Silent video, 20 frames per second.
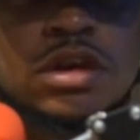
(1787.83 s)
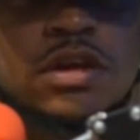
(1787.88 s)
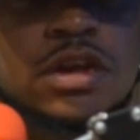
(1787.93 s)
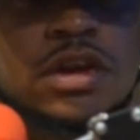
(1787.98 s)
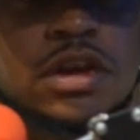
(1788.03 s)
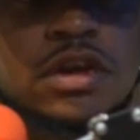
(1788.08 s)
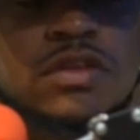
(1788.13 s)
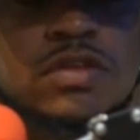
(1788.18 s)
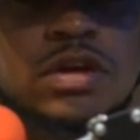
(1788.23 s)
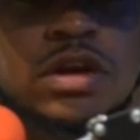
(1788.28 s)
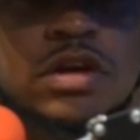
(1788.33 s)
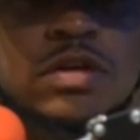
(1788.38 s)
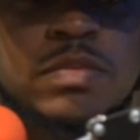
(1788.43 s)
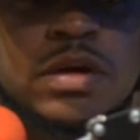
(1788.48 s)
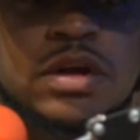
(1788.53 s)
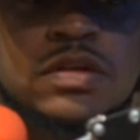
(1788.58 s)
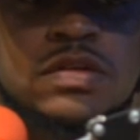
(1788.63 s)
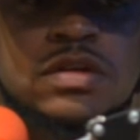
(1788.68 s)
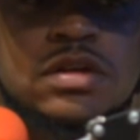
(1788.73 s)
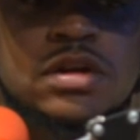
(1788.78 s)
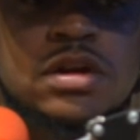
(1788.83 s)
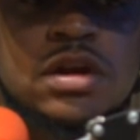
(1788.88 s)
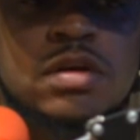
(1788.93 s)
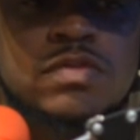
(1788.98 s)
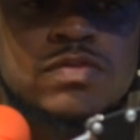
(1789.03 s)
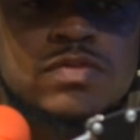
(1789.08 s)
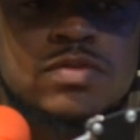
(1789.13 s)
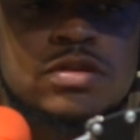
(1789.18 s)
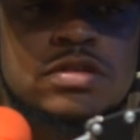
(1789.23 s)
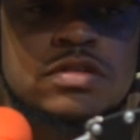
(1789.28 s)
that's what everybody's looking
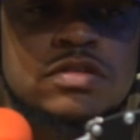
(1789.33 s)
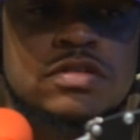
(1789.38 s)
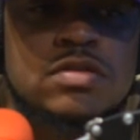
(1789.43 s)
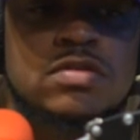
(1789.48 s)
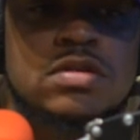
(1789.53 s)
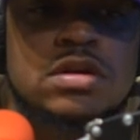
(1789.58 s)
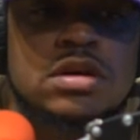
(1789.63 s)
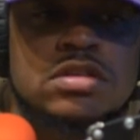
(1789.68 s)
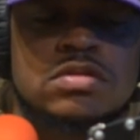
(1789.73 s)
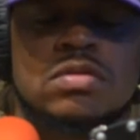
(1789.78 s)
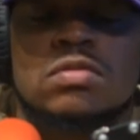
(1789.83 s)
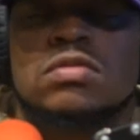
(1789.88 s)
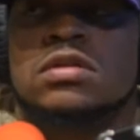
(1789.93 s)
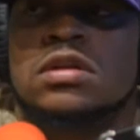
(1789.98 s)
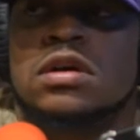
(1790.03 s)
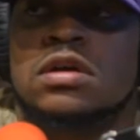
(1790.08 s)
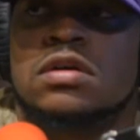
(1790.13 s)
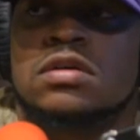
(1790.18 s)
out for. It's so cutthroat now.